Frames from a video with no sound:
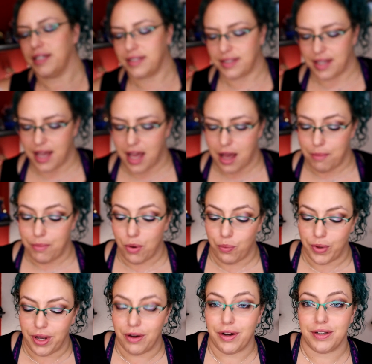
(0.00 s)
this. But
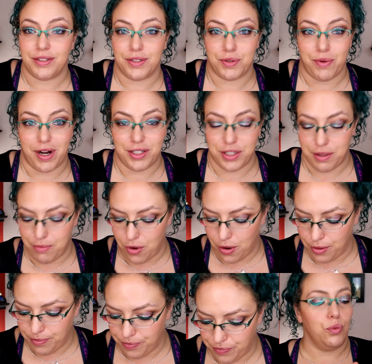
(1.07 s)
we are going to swatch them
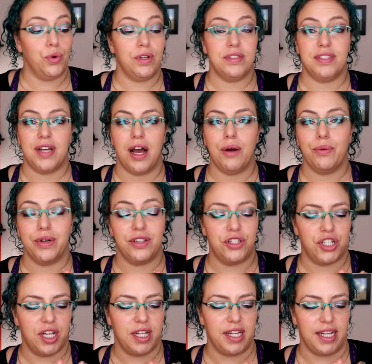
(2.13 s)
all. We'll start with
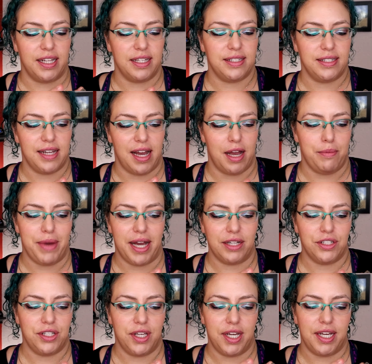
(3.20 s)
chilly this time,
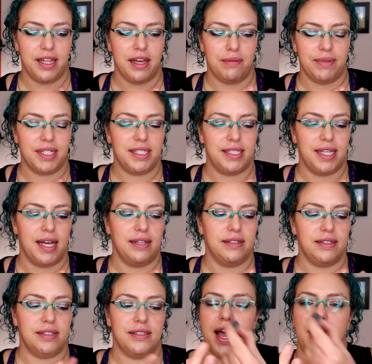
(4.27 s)
actually. That makes
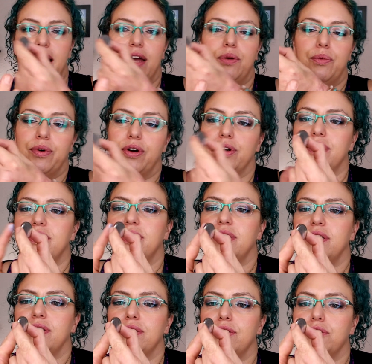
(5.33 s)
sense. And we're going
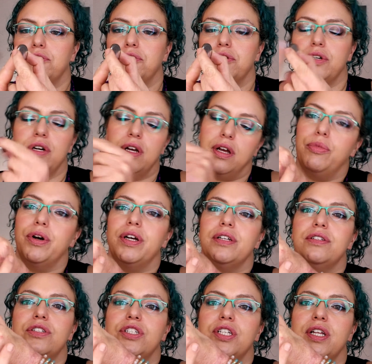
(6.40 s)
to
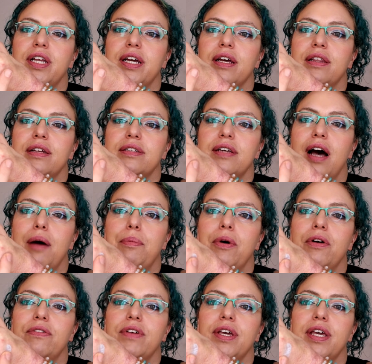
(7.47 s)
put chilly on the top over